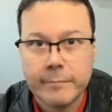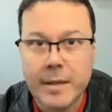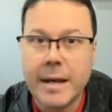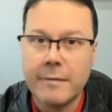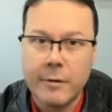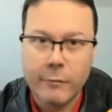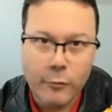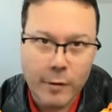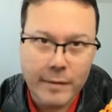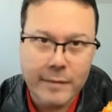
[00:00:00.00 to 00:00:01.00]
Yeah, of
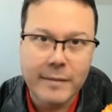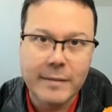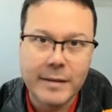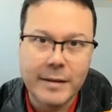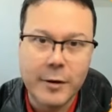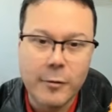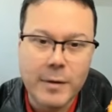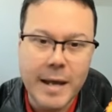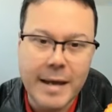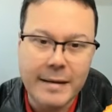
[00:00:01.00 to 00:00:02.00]
course,
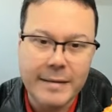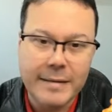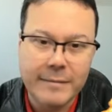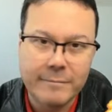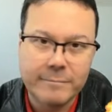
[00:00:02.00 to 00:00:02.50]
Unholy Annex.